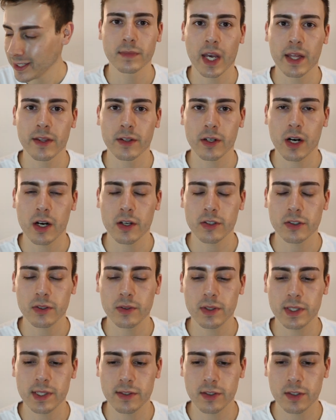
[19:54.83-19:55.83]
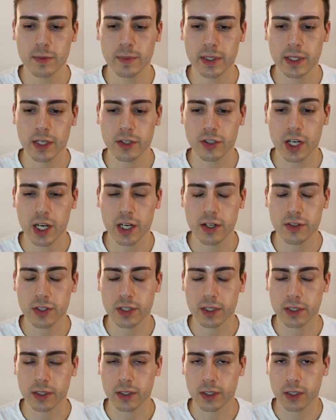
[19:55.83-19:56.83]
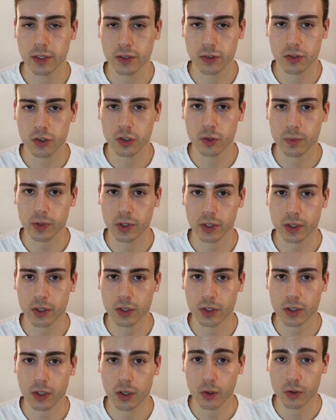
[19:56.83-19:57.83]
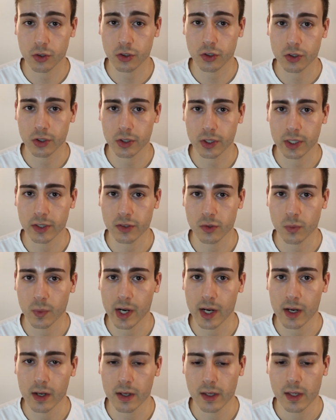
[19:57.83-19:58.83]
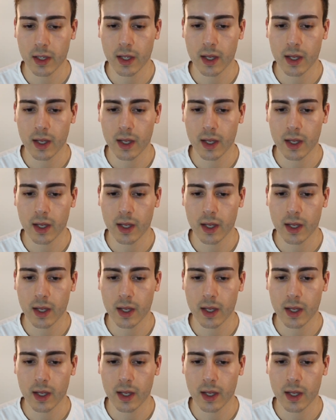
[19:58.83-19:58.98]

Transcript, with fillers: And there also needs to be a change in consumer culture as well.